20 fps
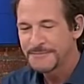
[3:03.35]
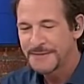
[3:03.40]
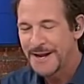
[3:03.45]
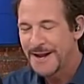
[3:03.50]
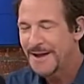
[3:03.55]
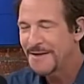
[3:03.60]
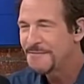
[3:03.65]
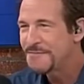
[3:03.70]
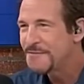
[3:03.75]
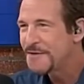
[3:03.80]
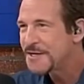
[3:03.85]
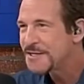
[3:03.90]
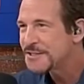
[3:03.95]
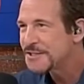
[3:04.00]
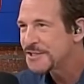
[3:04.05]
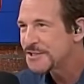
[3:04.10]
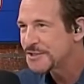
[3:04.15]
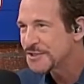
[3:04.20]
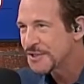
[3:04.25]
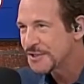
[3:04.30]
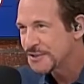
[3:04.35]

And this is the